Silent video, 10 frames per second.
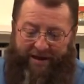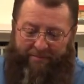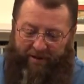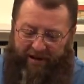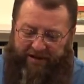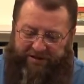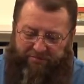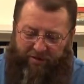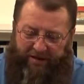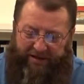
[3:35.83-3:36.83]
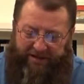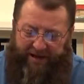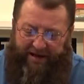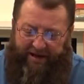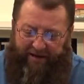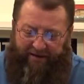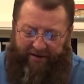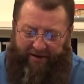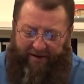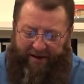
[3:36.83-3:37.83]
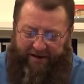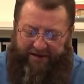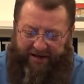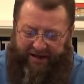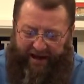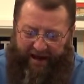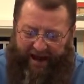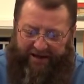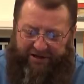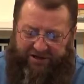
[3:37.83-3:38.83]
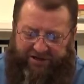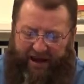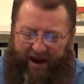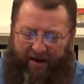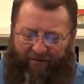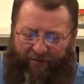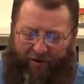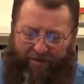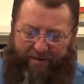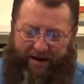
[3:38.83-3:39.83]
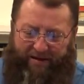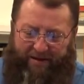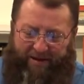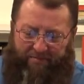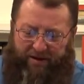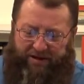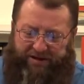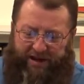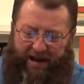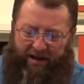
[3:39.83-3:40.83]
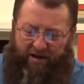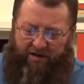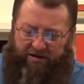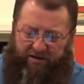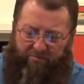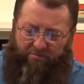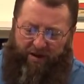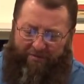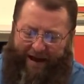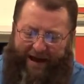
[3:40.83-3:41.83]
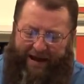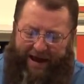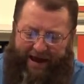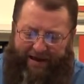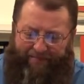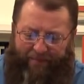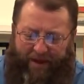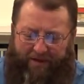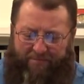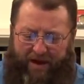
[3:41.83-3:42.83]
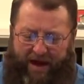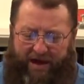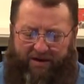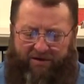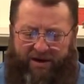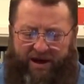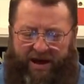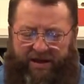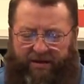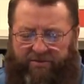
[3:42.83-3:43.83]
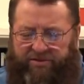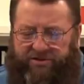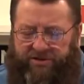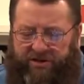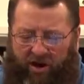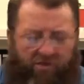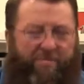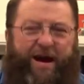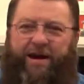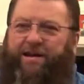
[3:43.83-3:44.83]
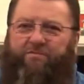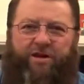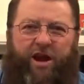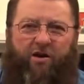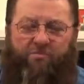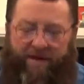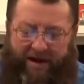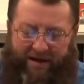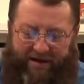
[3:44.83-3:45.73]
But listen what he said here. He said, they laid a snare for me. But he said, I looked to my right hand and beheld, and there was no man that would know me.